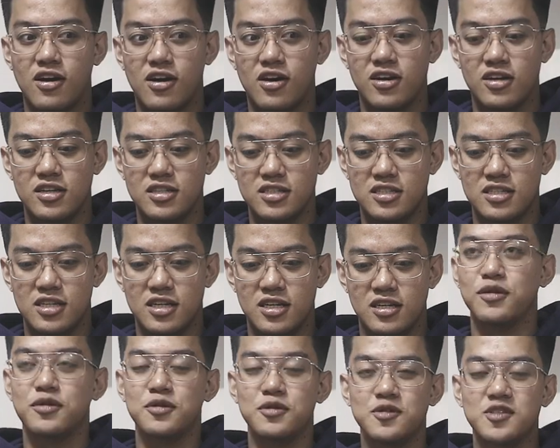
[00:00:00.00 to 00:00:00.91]
because
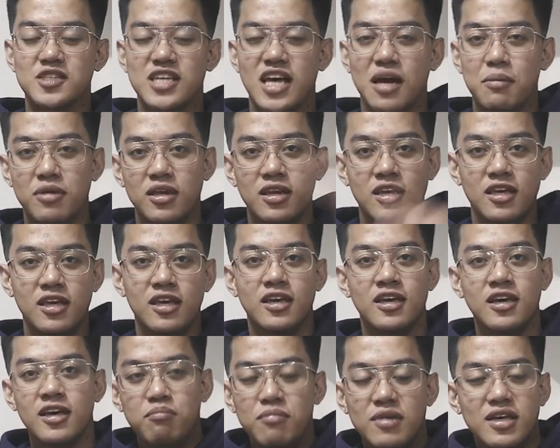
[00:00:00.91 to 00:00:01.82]
yun yung sabi
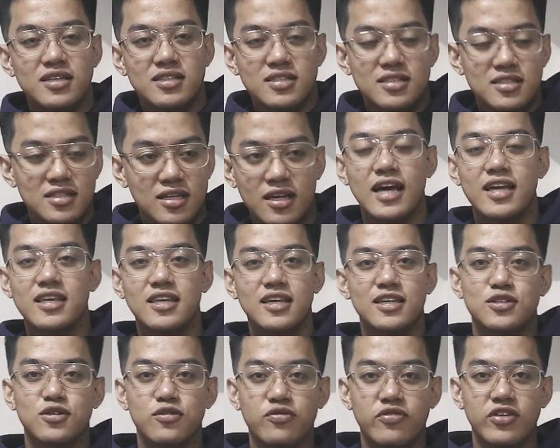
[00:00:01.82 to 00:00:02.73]
ni Miss
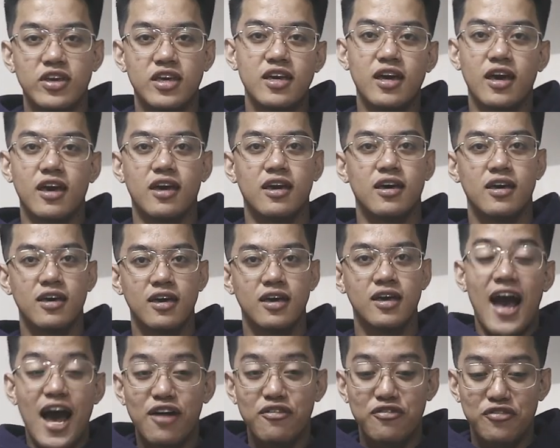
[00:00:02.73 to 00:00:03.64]
Tanya Sofia.
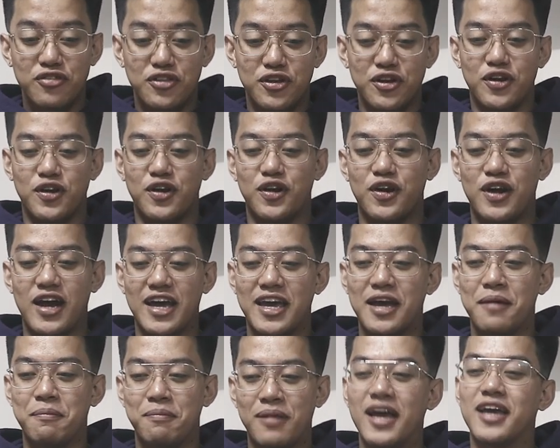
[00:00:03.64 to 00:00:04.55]
After
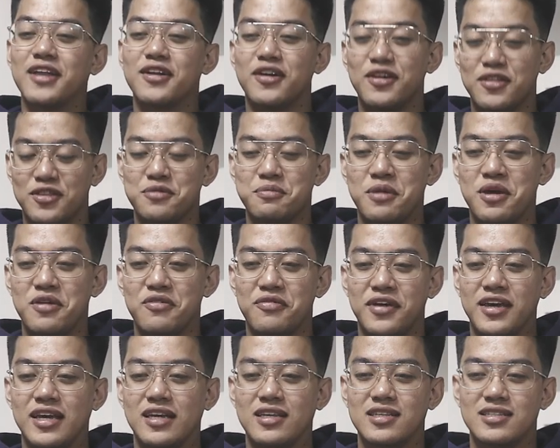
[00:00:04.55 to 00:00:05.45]
I apply it onto my
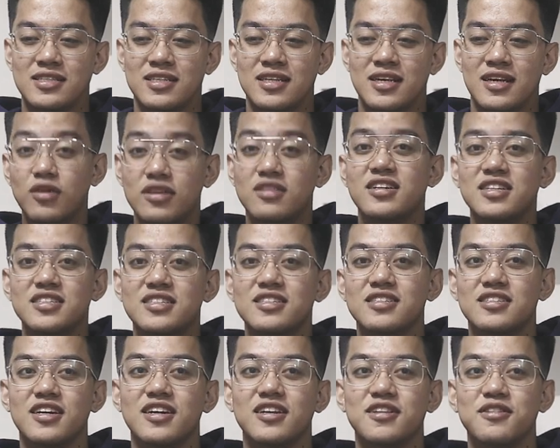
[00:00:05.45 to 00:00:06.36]
face, what
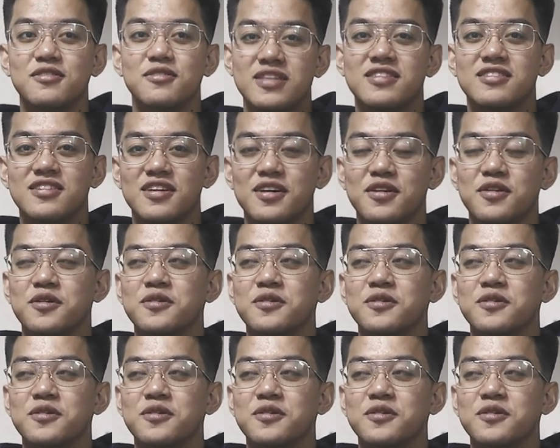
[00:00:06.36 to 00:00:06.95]
Trisha said, pinsan